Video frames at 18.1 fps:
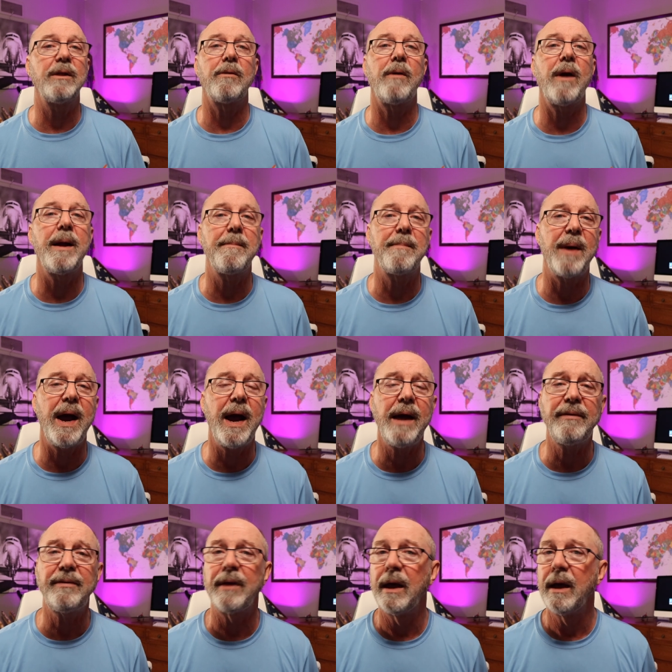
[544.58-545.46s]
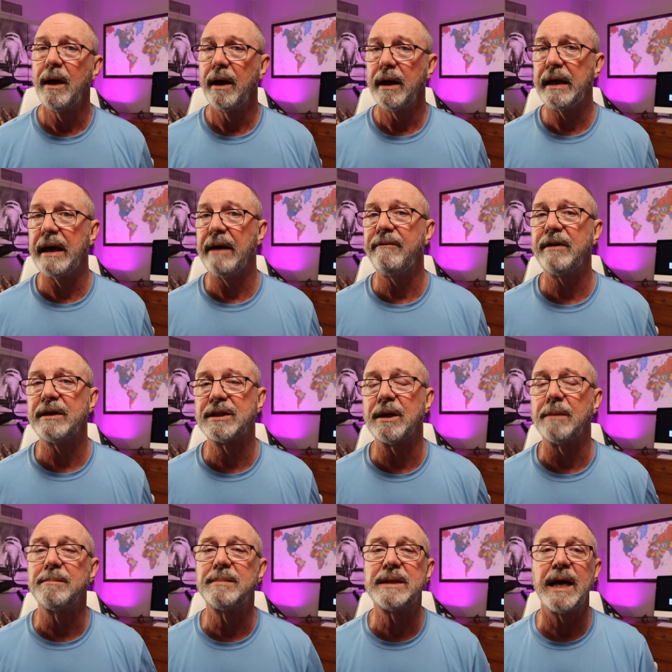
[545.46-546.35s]
the right path, give you
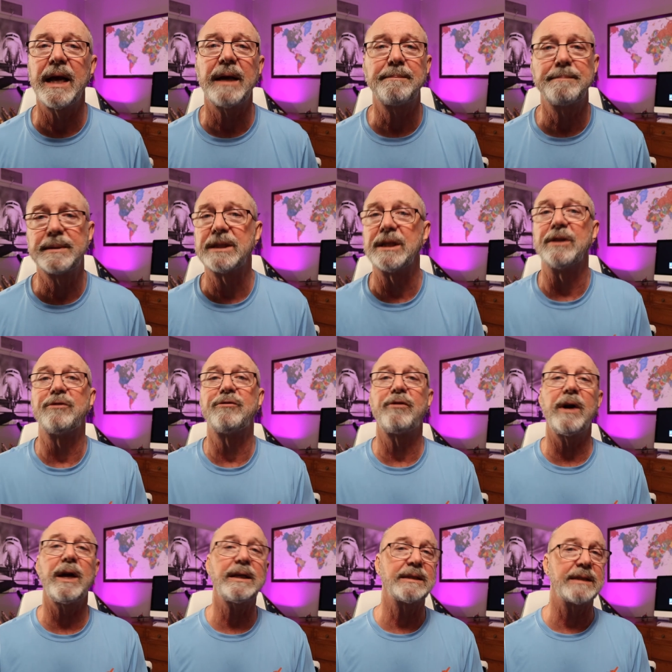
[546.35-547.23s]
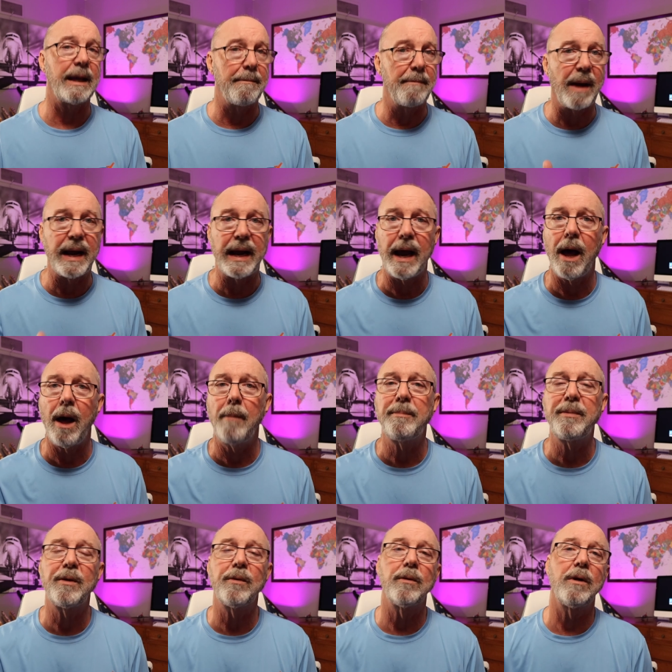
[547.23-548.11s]
some tips and tricks that might
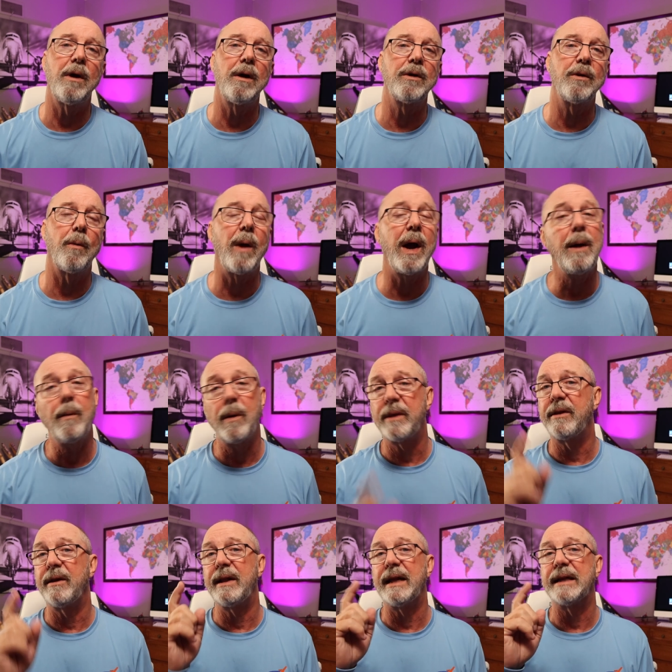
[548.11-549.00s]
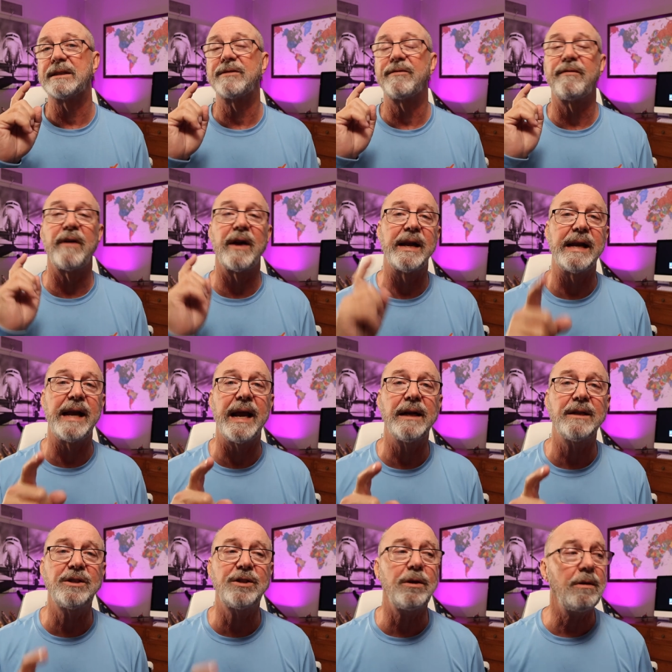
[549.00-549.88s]
help you along the way, whether that's
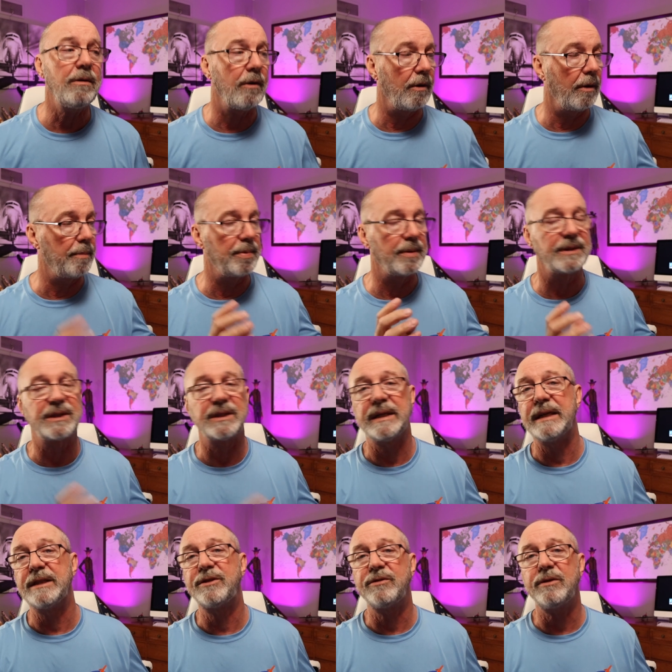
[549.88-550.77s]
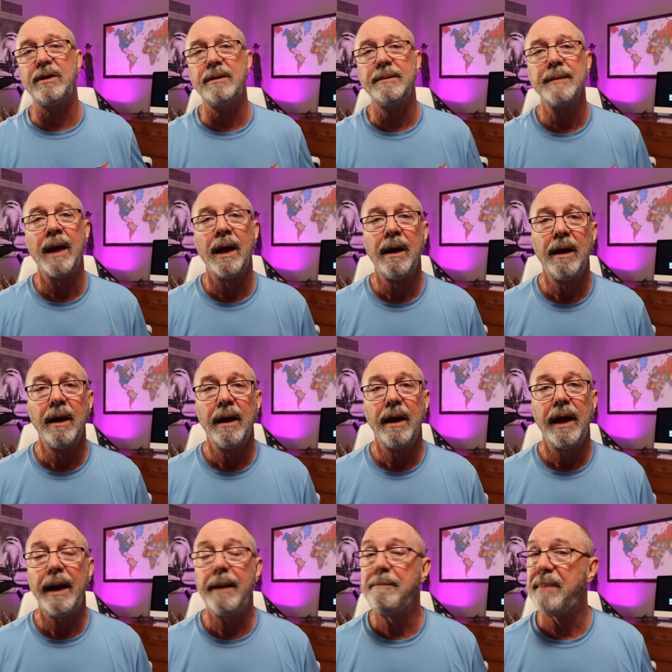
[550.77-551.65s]
financial or procedural,
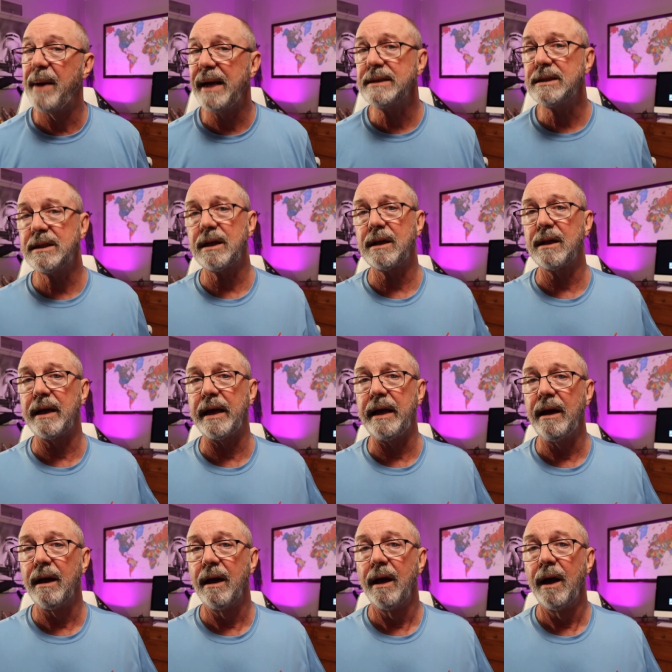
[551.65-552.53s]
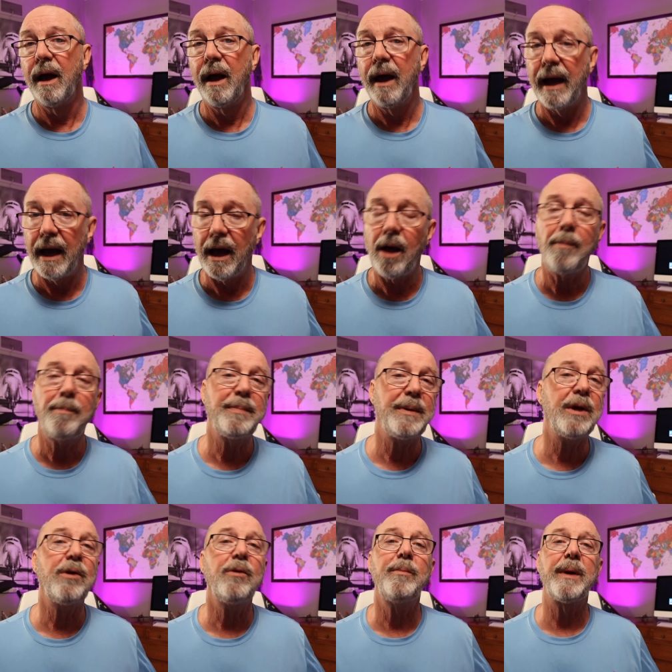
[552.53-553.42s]
and basically help
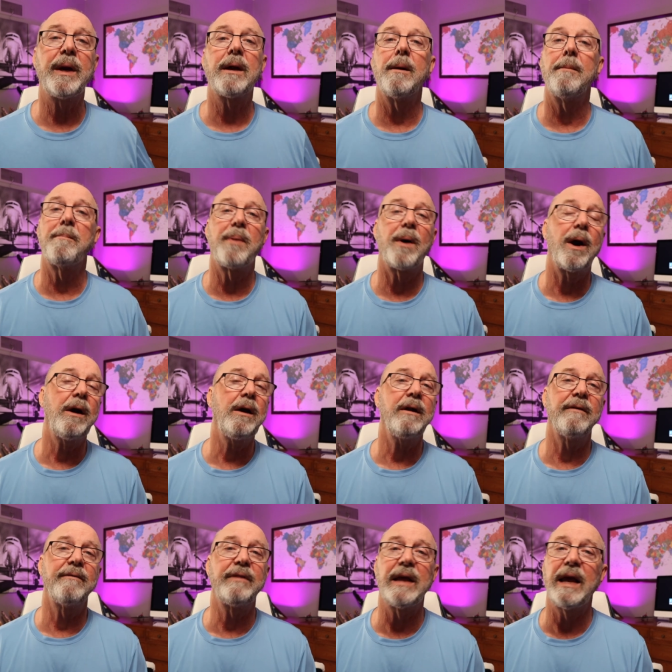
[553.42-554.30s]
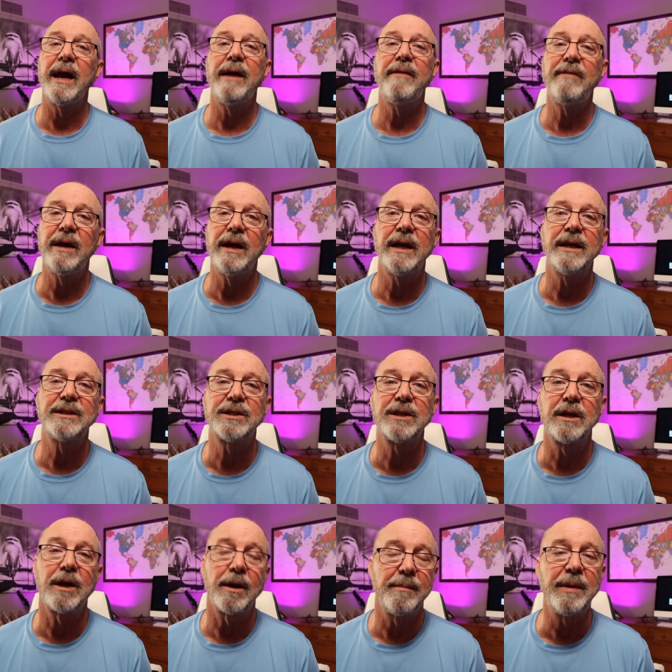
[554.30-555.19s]
you become part of the
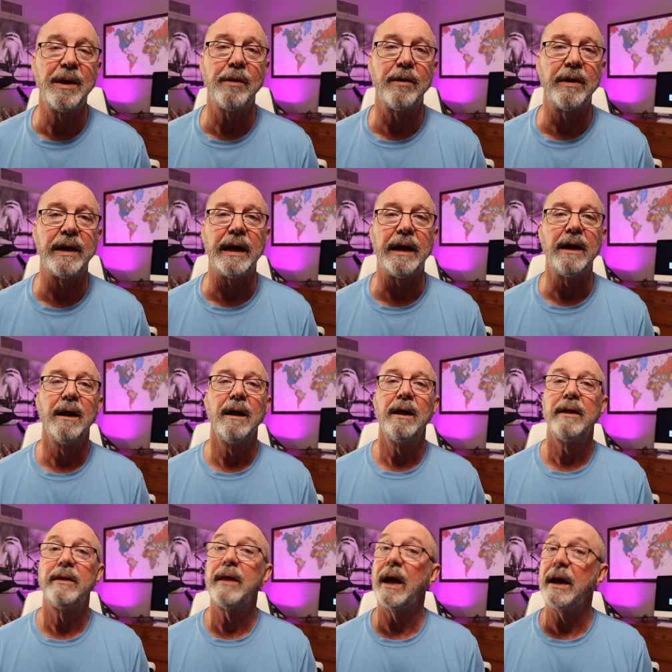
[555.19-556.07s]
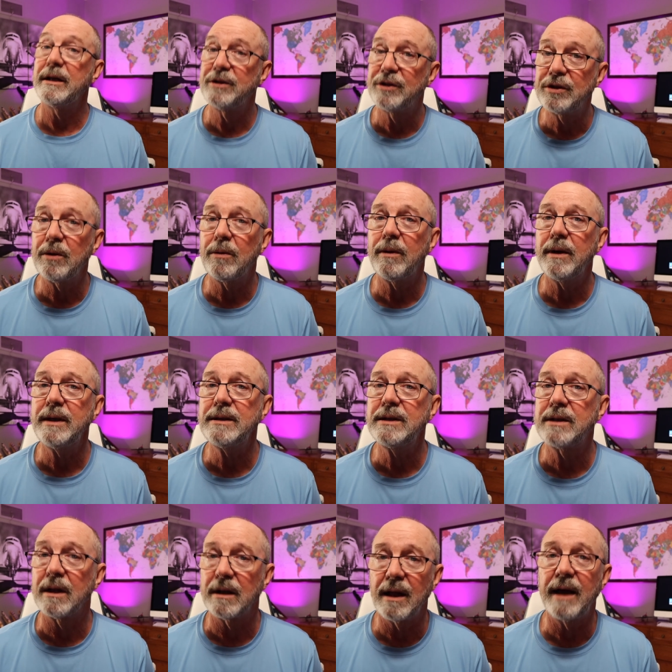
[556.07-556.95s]
aviation community that
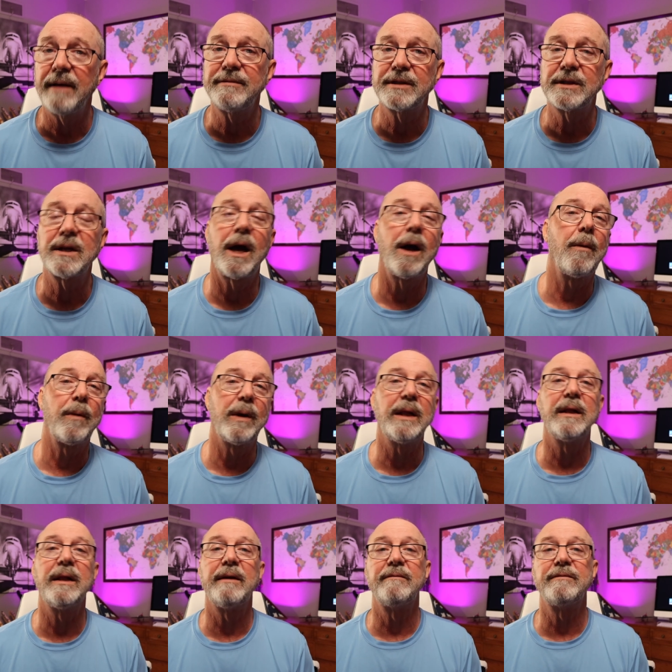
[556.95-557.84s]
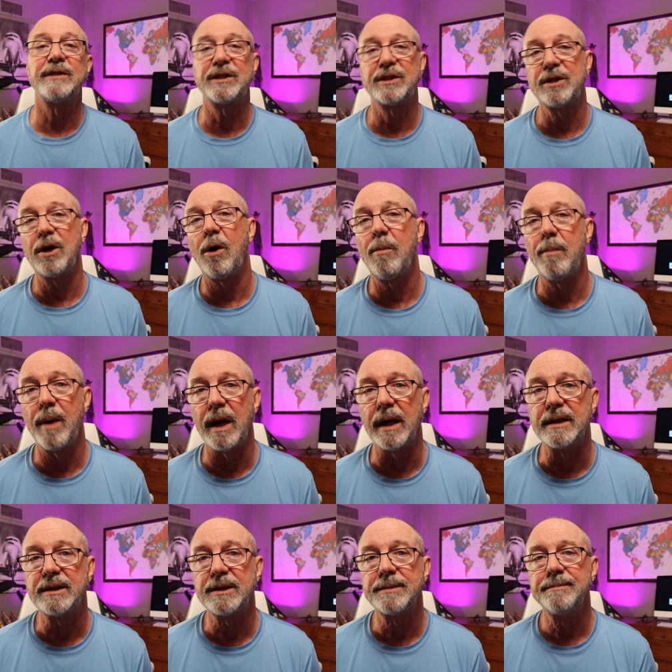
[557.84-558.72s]
enjoys the lifestyle we live so
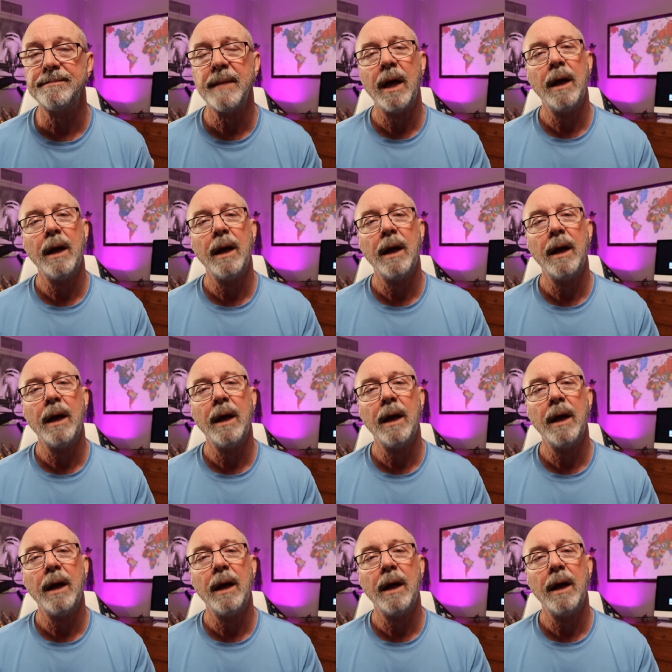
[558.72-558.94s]
much.